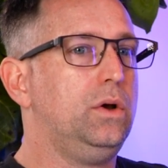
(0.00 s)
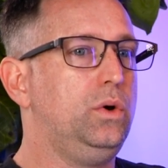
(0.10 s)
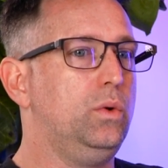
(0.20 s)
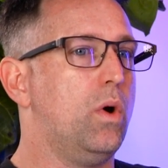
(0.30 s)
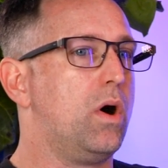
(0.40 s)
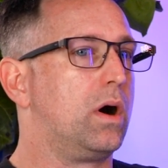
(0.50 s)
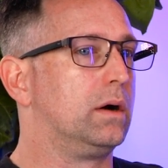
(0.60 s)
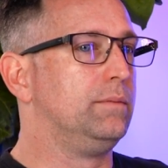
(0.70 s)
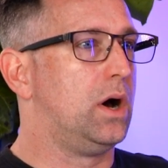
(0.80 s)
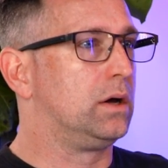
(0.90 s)
who
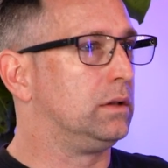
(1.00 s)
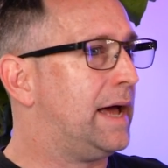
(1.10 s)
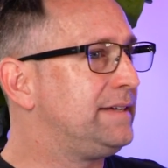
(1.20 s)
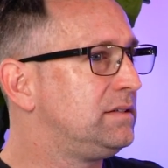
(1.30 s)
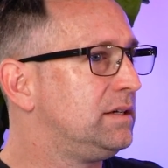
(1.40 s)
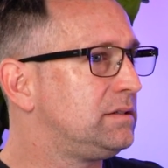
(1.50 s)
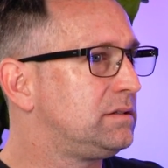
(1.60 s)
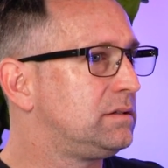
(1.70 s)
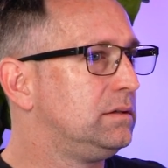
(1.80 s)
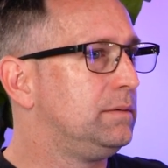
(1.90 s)
are
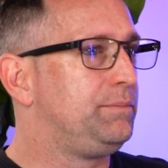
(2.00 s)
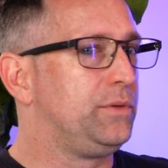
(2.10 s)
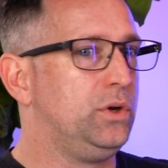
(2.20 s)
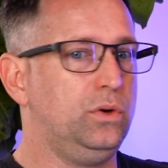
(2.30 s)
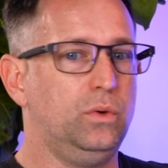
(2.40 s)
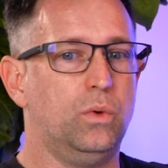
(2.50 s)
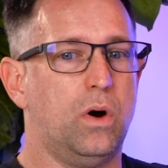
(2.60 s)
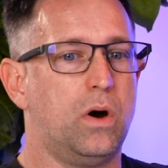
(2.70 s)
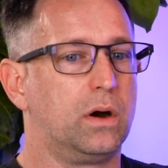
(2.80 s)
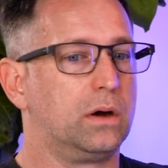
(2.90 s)
unlicensed, who
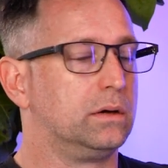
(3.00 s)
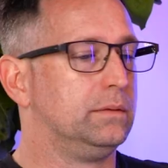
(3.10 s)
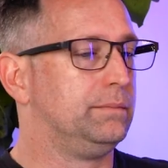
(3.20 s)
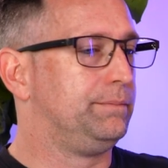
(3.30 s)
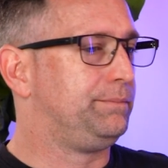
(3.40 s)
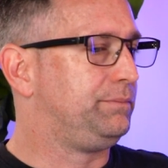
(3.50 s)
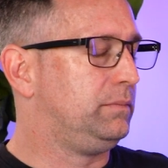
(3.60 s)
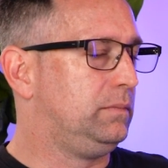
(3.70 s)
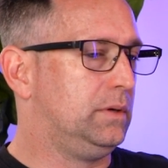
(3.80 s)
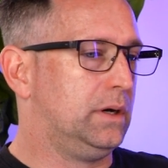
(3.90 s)
are,
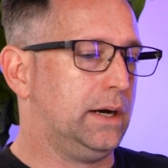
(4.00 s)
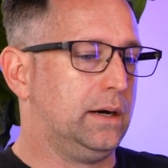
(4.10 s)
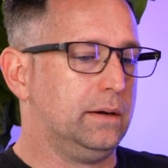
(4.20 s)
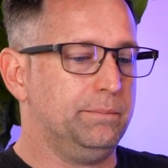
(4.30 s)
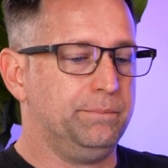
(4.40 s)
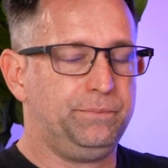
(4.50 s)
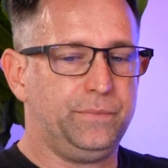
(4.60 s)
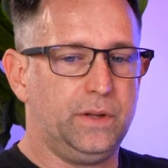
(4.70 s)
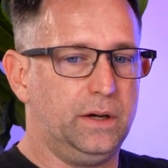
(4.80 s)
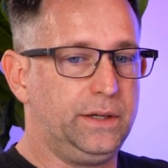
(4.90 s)

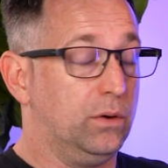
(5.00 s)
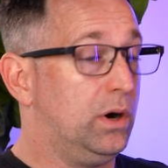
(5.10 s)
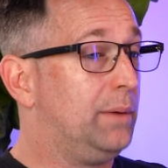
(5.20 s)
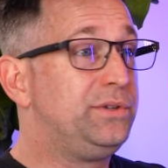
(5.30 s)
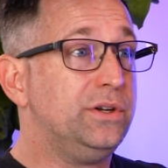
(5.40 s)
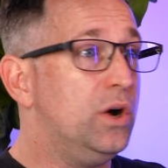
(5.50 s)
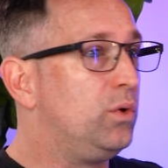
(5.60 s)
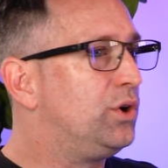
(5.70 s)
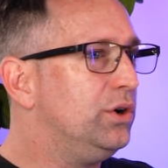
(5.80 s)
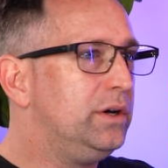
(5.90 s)
up to no
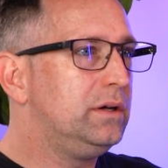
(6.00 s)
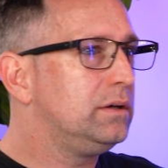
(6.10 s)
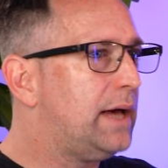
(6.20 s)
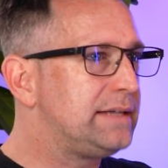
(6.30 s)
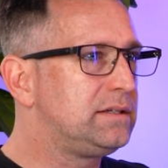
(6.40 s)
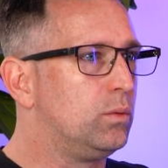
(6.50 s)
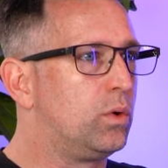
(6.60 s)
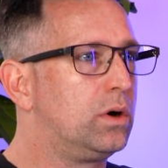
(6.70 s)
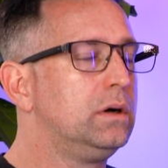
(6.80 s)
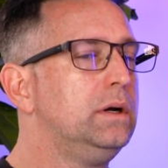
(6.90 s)
good, as it
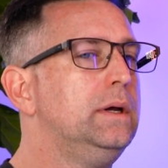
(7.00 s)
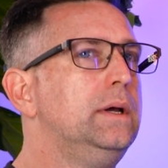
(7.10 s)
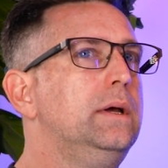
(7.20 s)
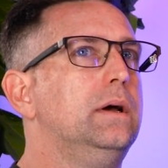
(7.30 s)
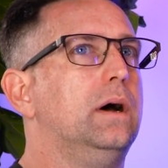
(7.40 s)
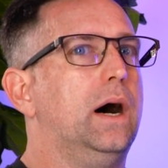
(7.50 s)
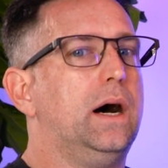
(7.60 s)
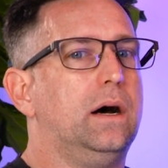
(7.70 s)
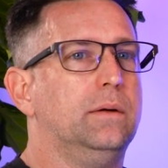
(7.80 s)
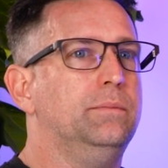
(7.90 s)
were.
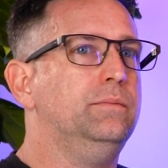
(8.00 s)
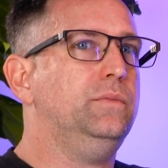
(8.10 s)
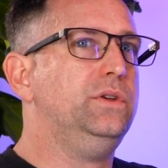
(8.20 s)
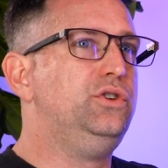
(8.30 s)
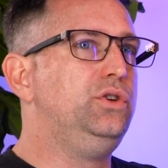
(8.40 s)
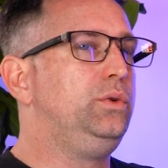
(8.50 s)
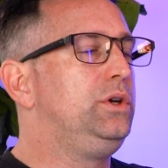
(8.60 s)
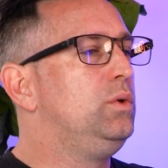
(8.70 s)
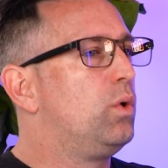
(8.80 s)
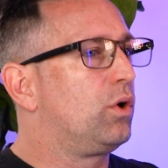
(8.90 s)
Do
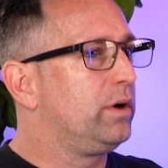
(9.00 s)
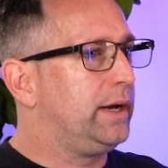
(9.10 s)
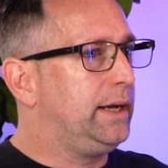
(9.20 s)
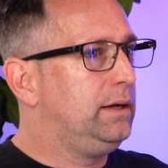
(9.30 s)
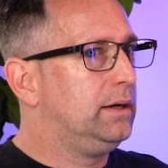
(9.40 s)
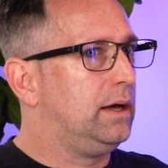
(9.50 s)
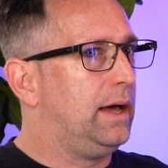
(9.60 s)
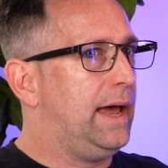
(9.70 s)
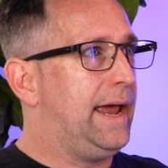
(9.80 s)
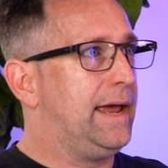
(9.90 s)
you worry,
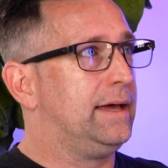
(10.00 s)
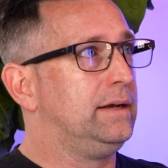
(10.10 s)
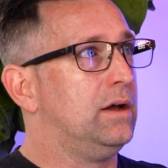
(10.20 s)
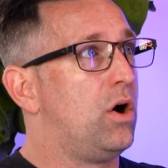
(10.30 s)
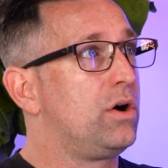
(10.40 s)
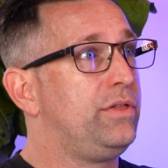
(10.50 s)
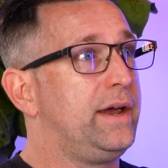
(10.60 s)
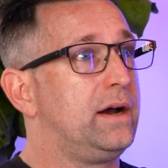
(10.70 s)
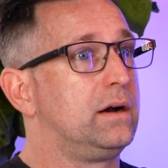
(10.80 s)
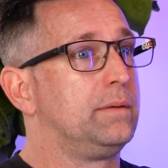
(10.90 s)
and are
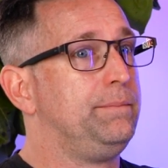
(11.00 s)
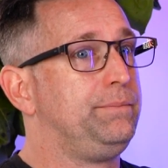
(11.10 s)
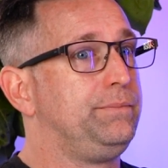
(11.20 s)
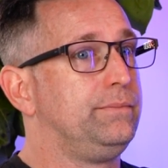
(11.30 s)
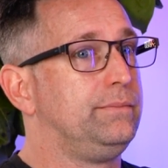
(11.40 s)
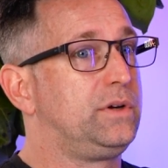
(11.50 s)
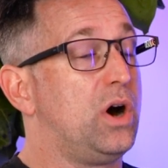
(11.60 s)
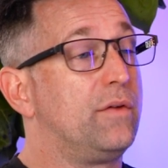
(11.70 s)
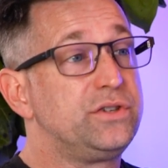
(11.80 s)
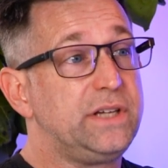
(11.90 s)
there
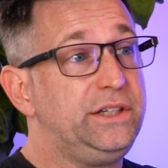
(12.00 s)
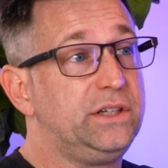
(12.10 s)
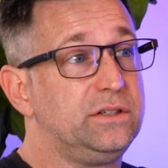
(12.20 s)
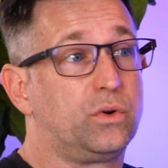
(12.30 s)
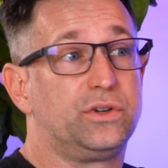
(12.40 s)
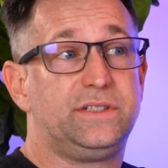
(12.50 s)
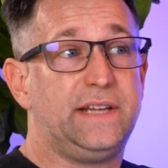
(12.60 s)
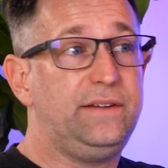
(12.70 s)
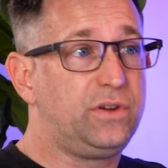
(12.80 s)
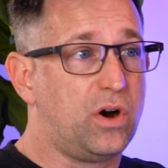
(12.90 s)
conversations or
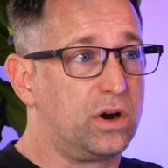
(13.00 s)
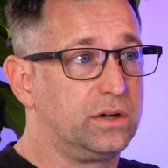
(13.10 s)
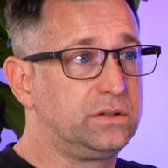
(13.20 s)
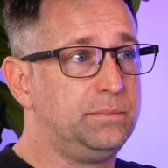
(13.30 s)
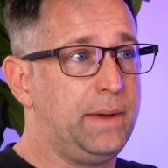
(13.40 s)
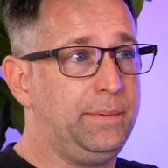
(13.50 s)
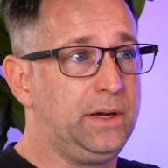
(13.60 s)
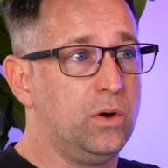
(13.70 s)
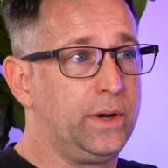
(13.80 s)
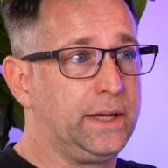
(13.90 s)
safeguards maybe
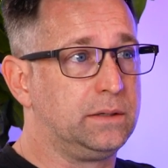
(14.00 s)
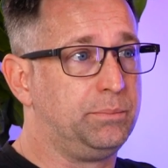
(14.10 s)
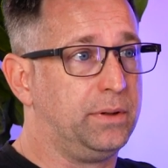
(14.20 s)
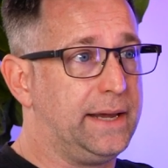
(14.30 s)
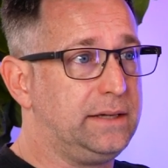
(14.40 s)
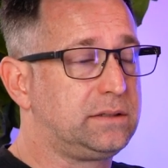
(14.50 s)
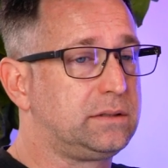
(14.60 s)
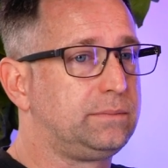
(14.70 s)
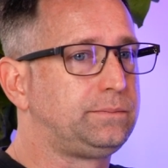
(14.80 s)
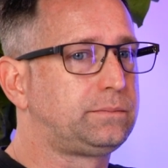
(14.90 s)
going into place